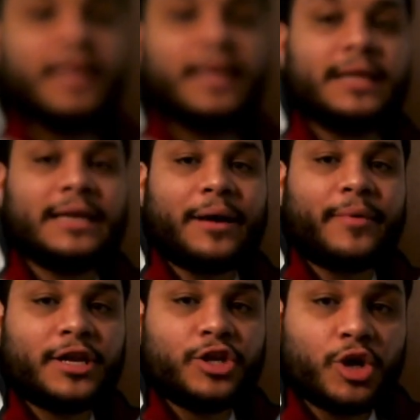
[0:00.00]
Now, I
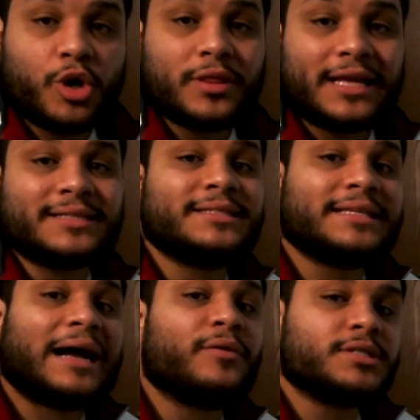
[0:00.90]
know that
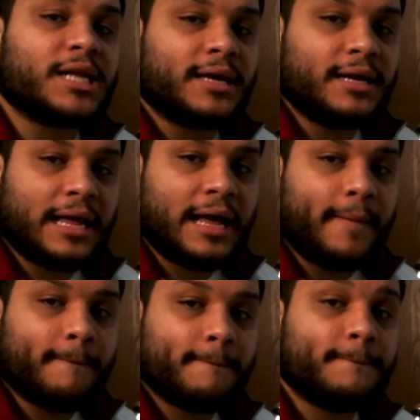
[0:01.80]
sounds like a lot,
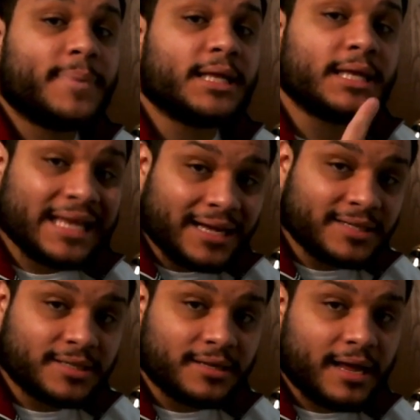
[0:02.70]
but
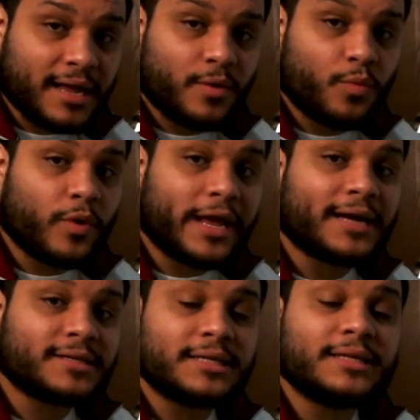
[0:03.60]
yesterday we
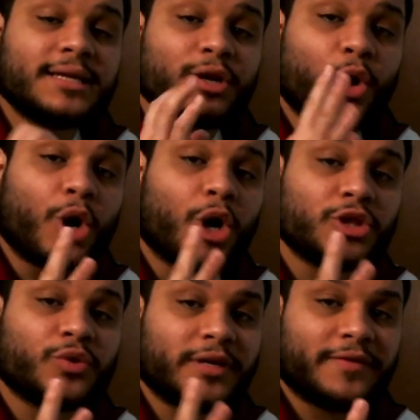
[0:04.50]
actually did all
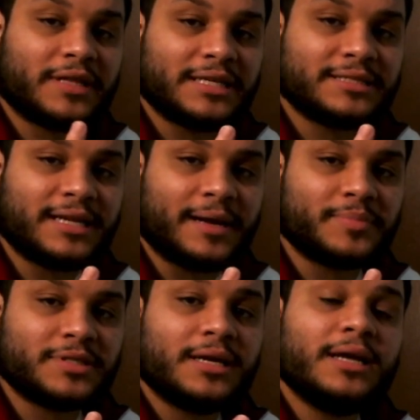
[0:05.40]
three of these steps.
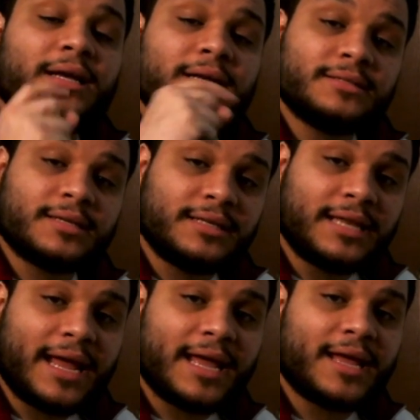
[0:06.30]

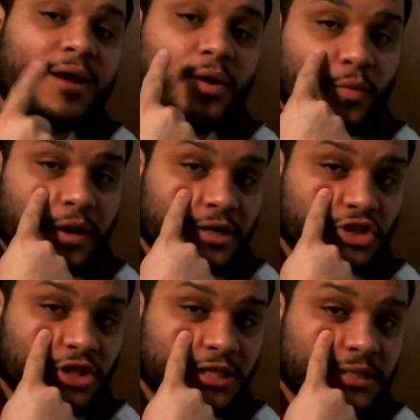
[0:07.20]
Today, we are
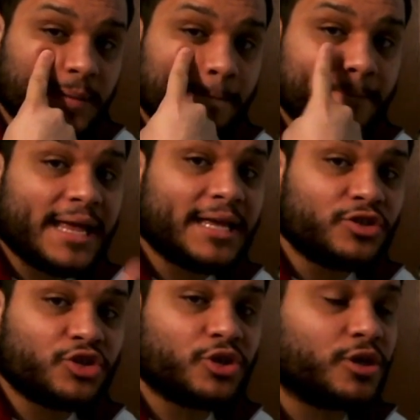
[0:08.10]
just making
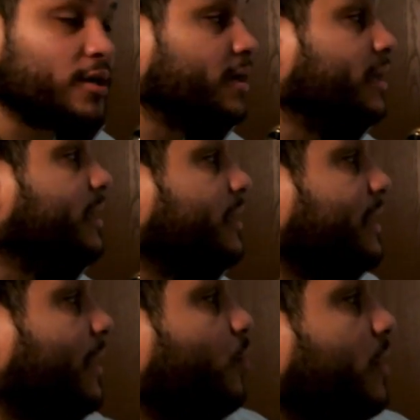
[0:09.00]
sure
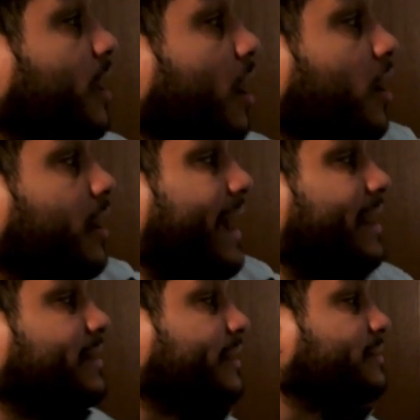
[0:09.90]
that we are
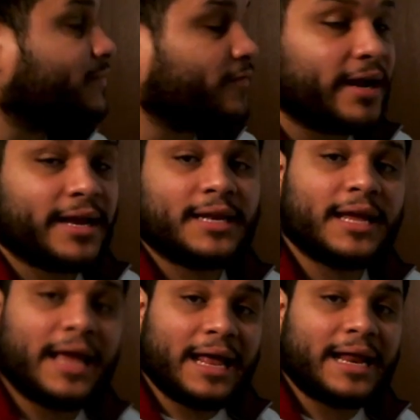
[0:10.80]
identifying it
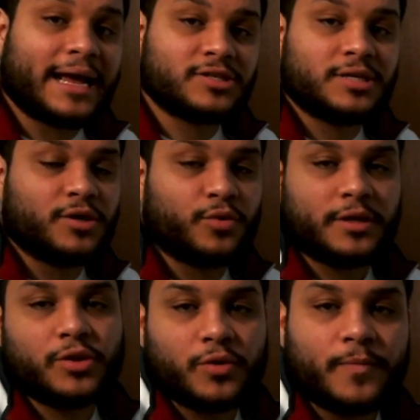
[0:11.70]
and actually going through.